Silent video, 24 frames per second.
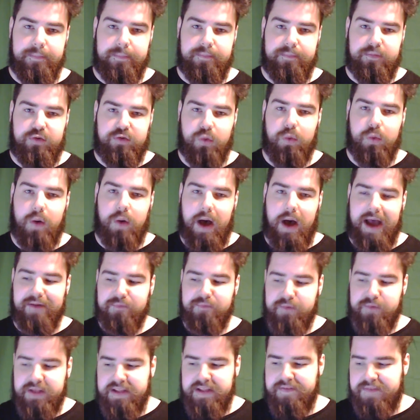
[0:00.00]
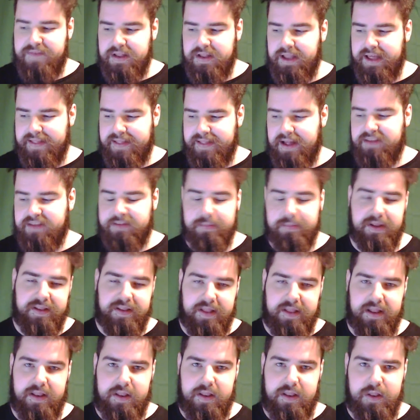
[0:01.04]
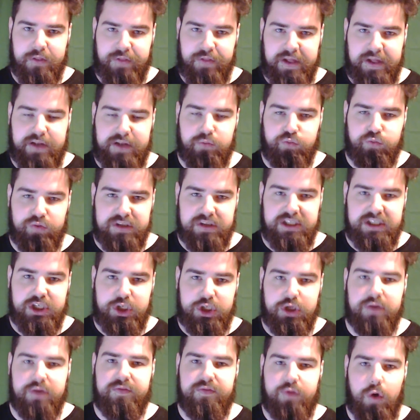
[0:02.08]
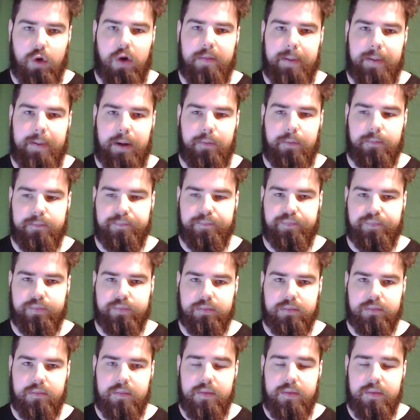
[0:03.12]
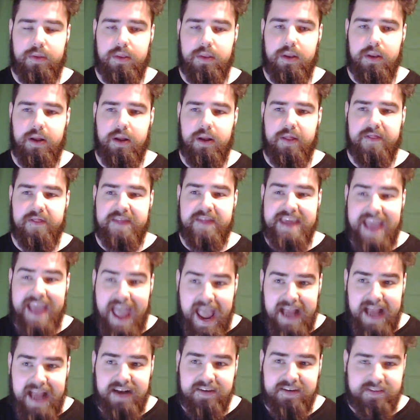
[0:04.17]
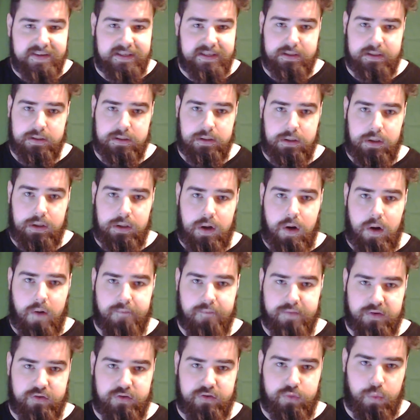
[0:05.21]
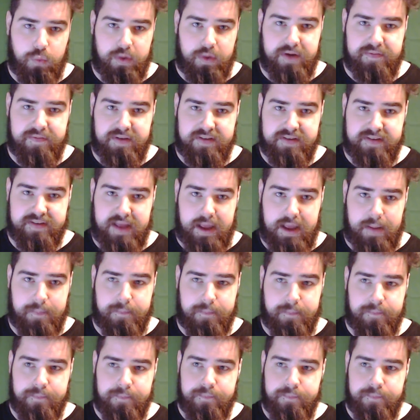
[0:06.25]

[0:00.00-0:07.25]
So I really feel like that's something that they really should have thought about. The ending of the story of this game,